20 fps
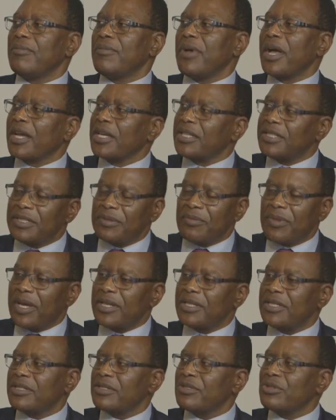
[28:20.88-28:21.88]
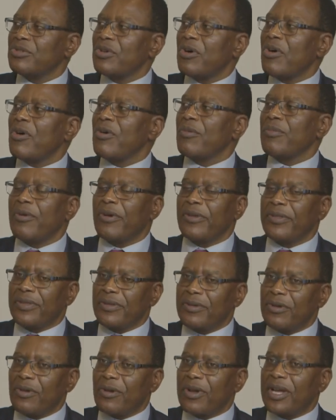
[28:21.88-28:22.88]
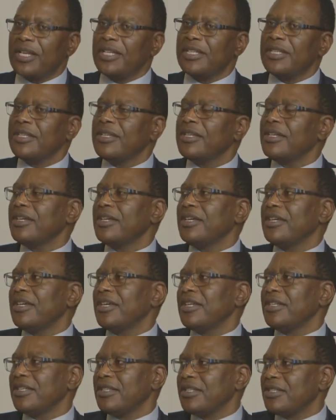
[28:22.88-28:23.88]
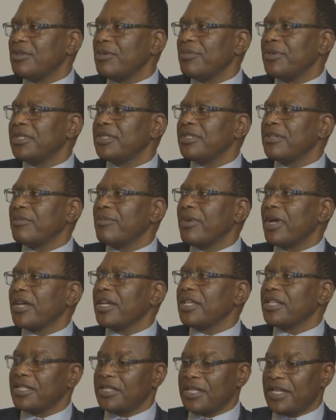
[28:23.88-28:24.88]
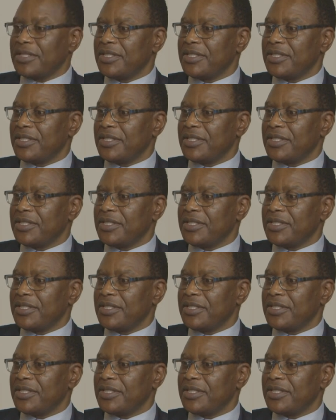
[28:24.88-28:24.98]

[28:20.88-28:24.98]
The market demand is strong, both locally and in the domestic market.